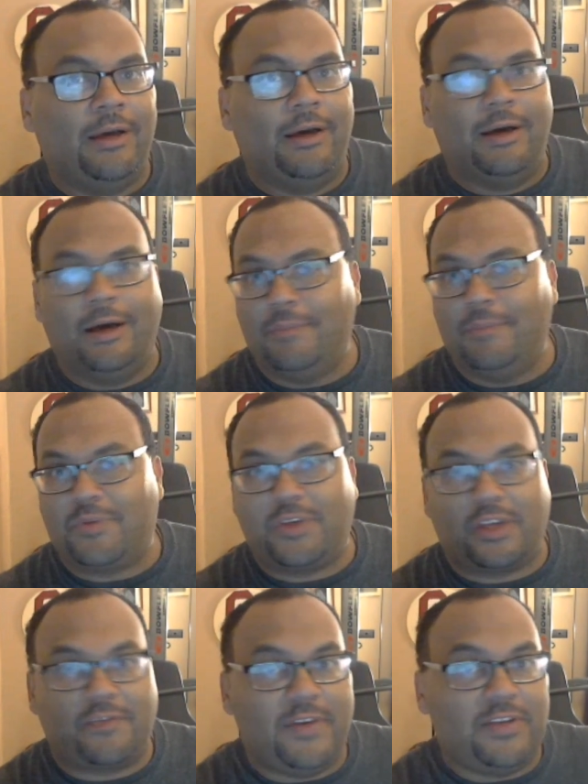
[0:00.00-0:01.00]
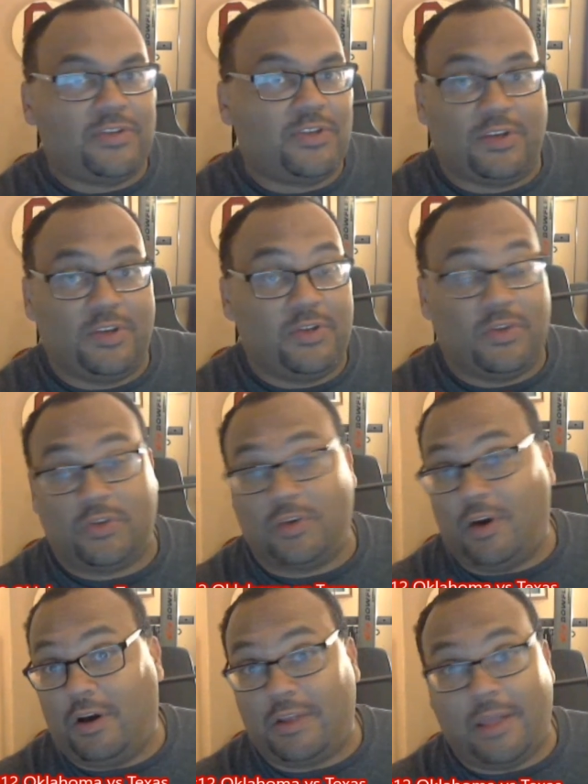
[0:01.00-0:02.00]
6'6"
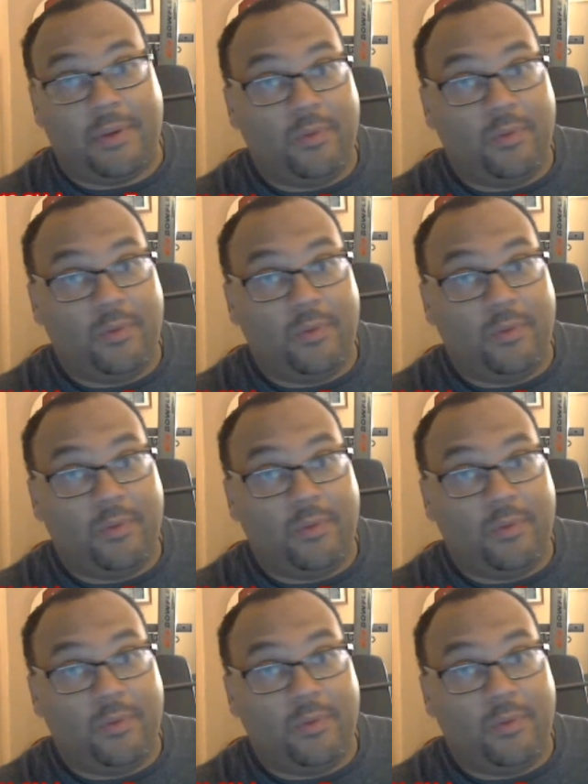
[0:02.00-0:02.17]
tall, and I'd be